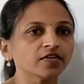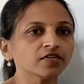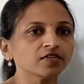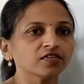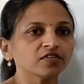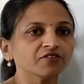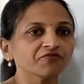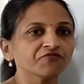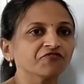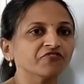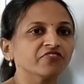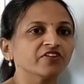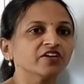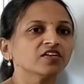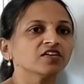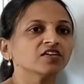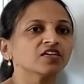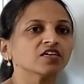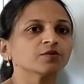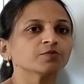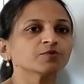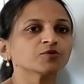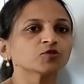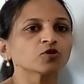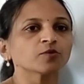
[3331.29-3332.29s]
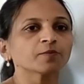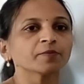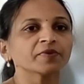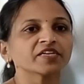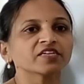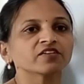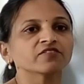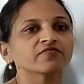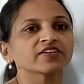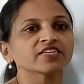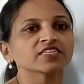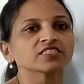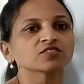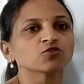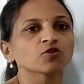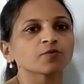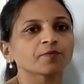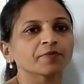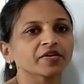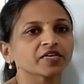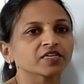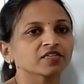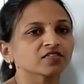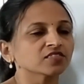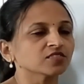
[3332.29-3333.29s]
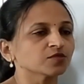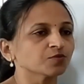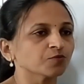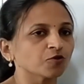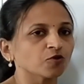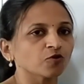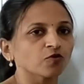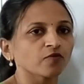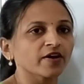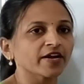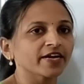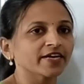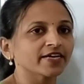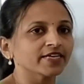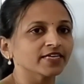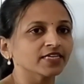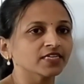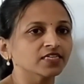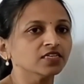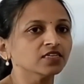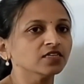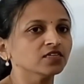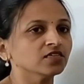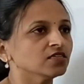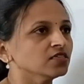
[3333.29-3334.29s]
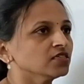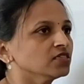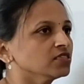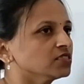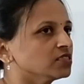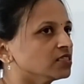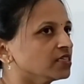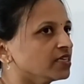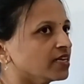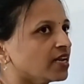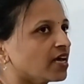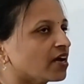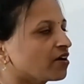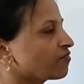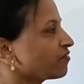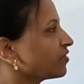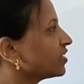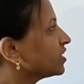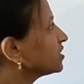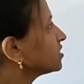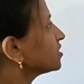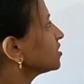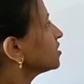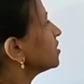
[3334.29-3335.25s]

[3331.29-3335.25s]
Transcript: different types of bitwise operators provided in C language.